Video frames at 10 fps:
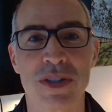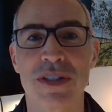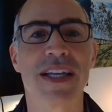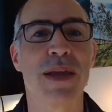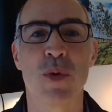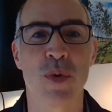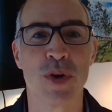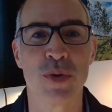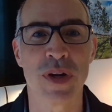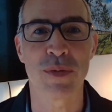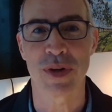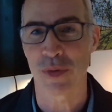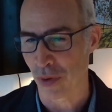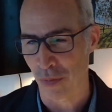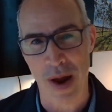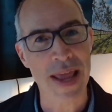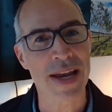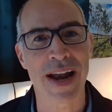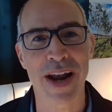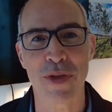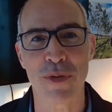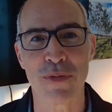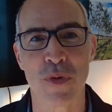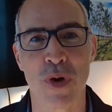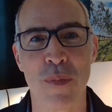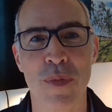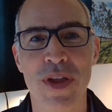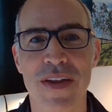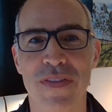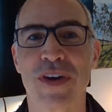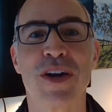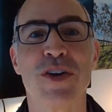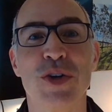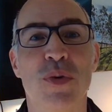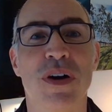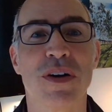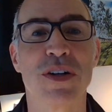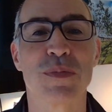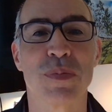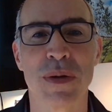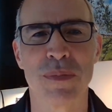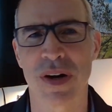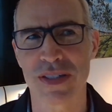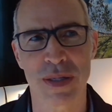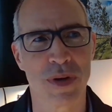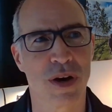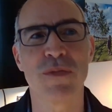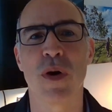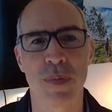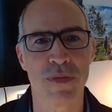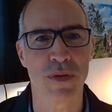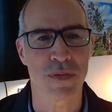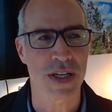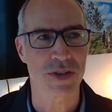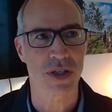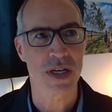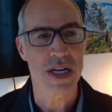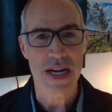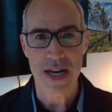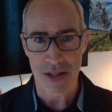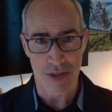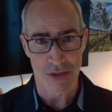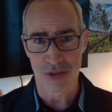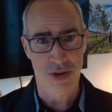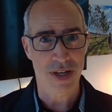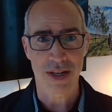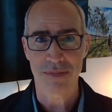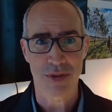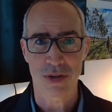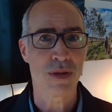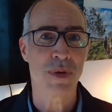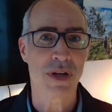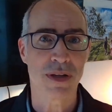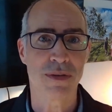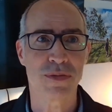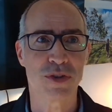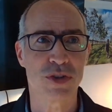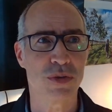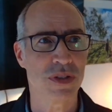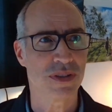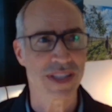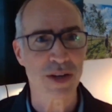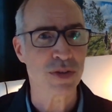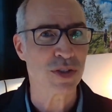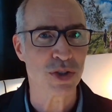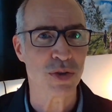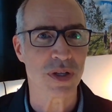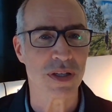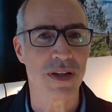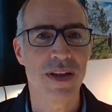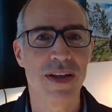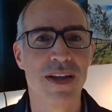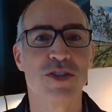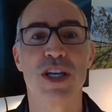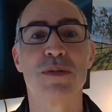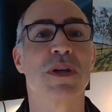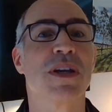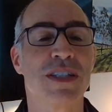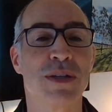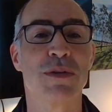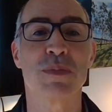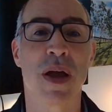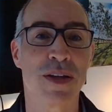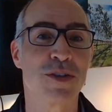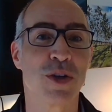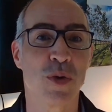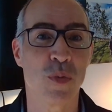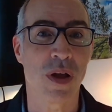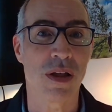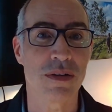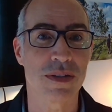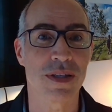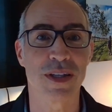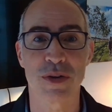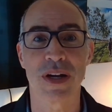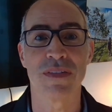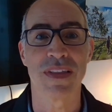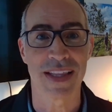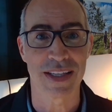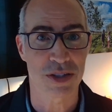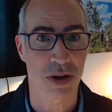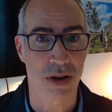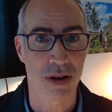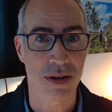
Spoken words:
It's like, hey, we want to do another one. We're writing another one for them. They're going to do our summer, our fall preview for next year. They're in the middle of scheduling the shooting just because they responded so well to the creative that they saw.